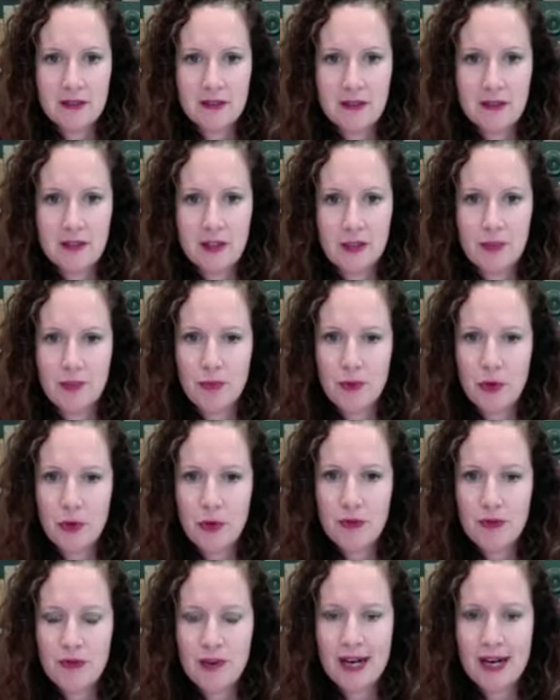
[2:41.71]
your
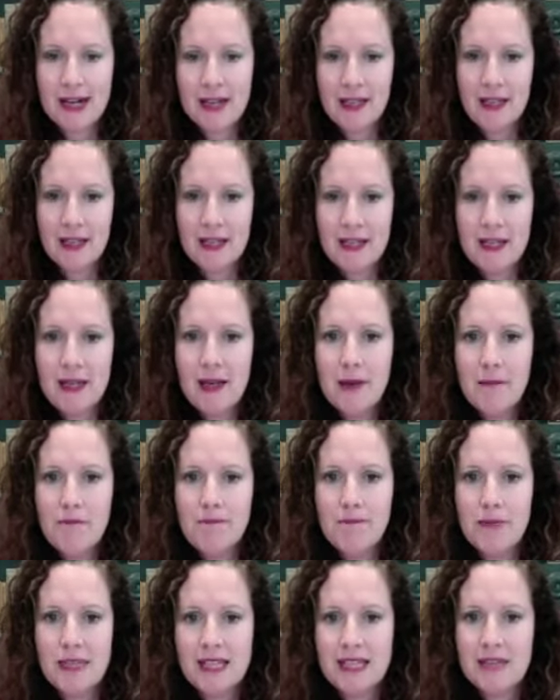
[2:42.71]
profile,
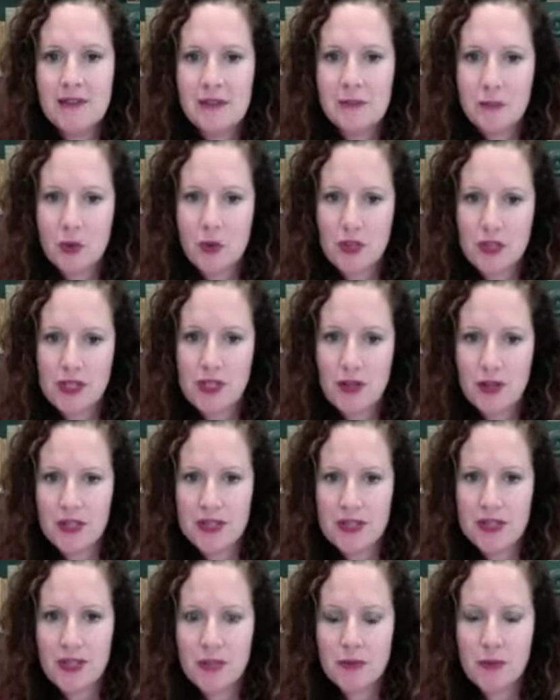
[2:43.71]
but even more so, because
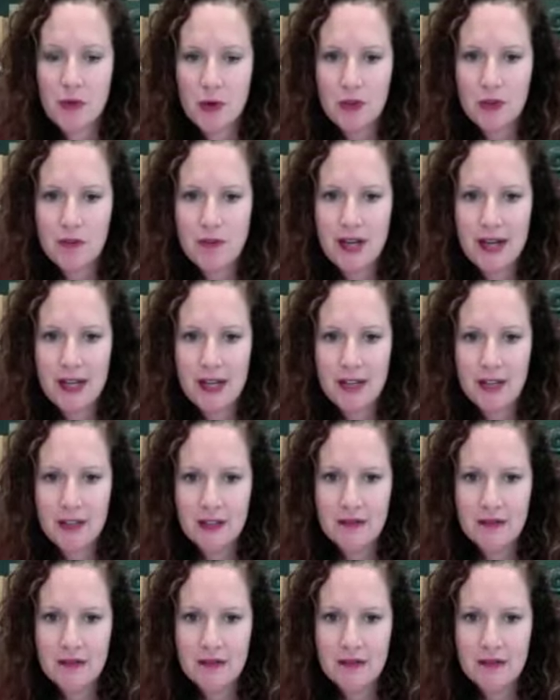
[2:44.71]
on your profile,